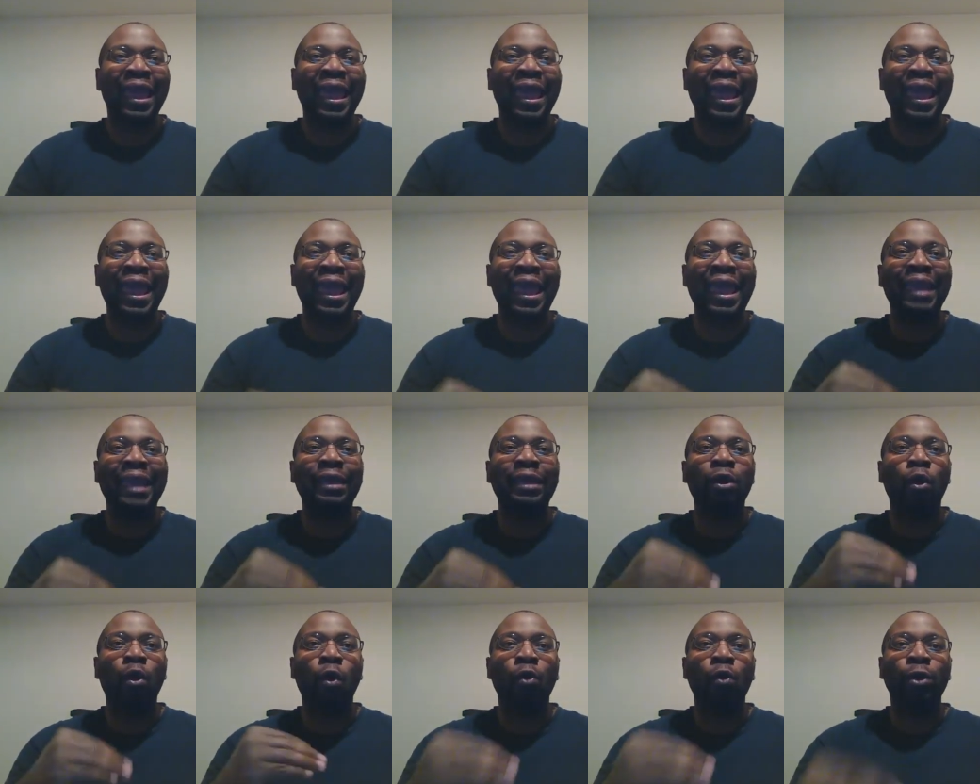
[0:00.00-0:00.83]
in
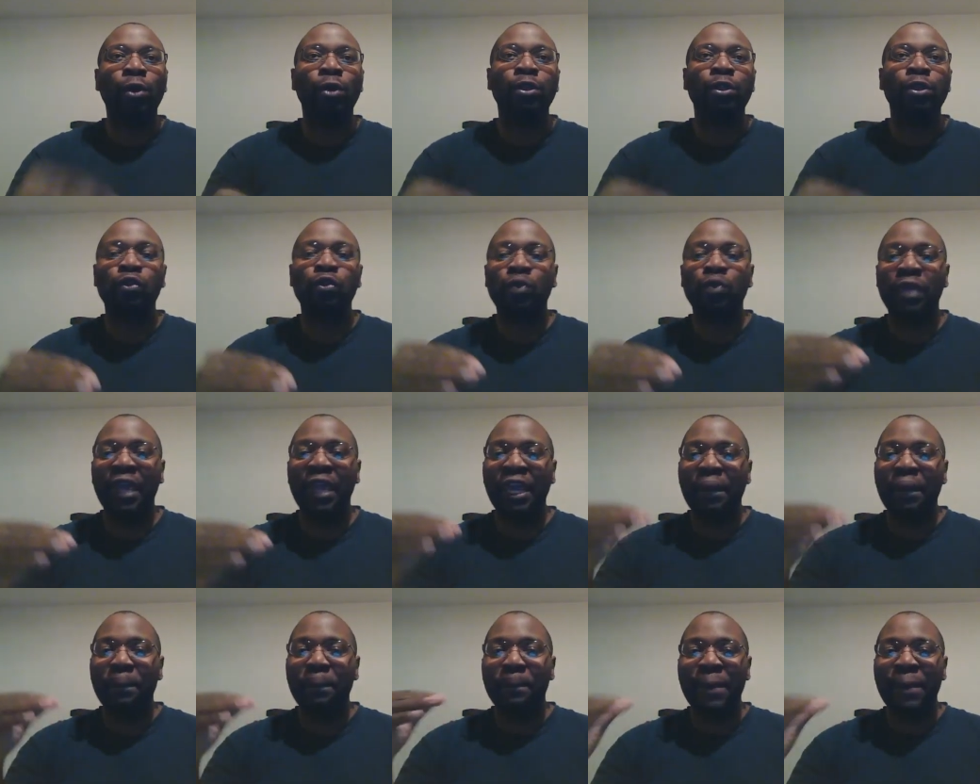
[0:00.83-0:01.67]
order to get
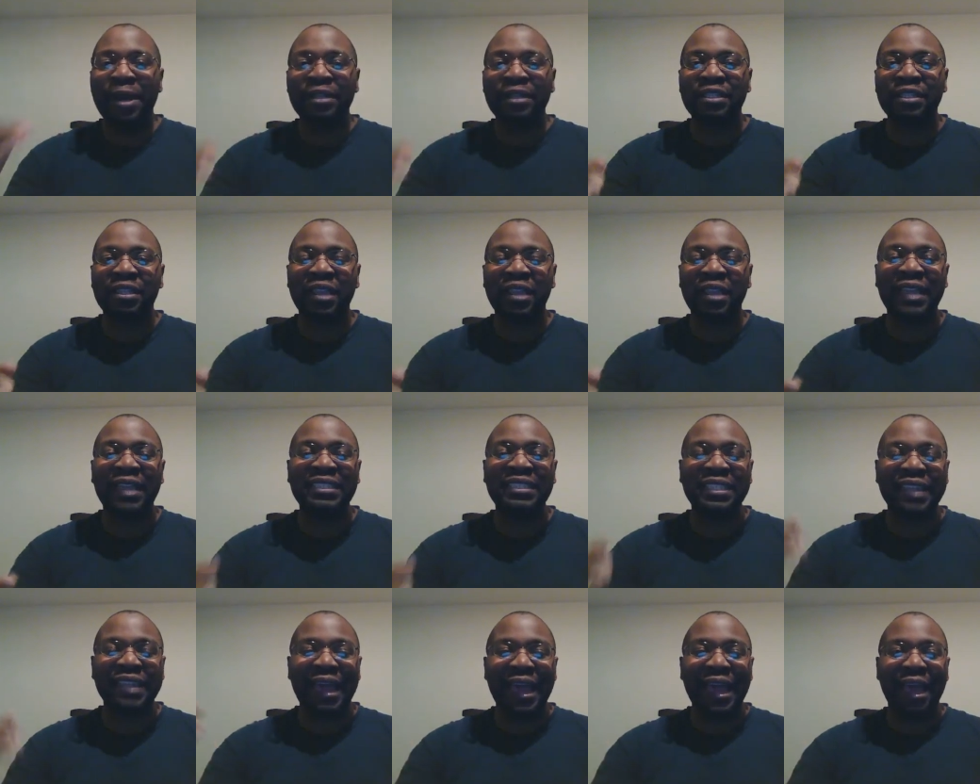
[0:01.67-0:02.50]
much things in
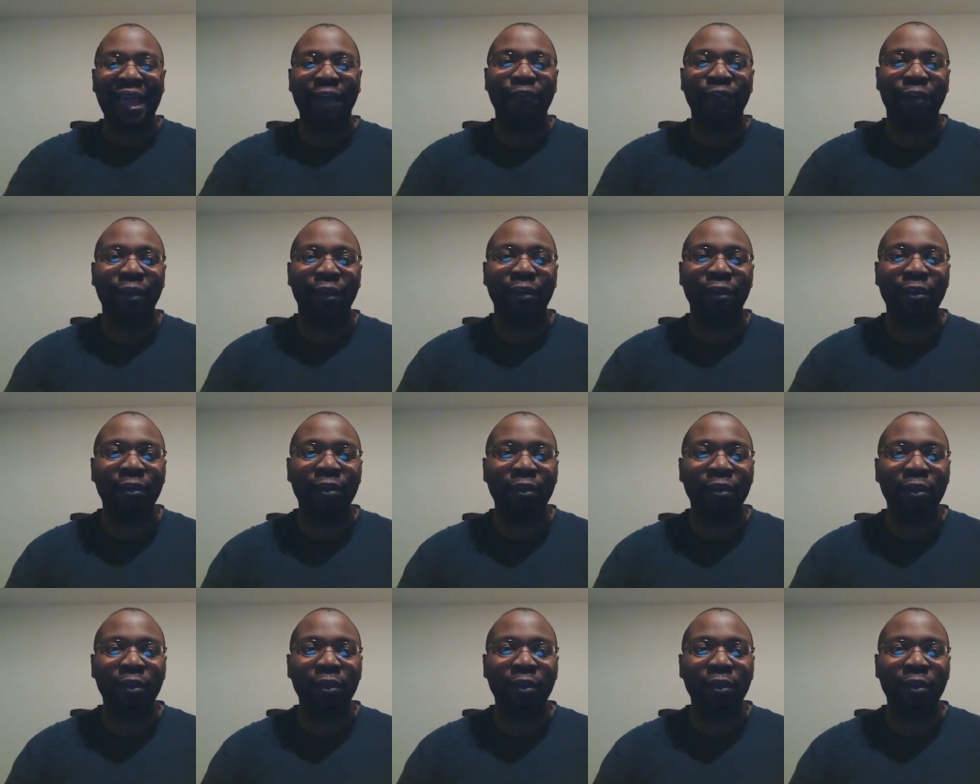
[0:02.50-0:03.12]
heaven,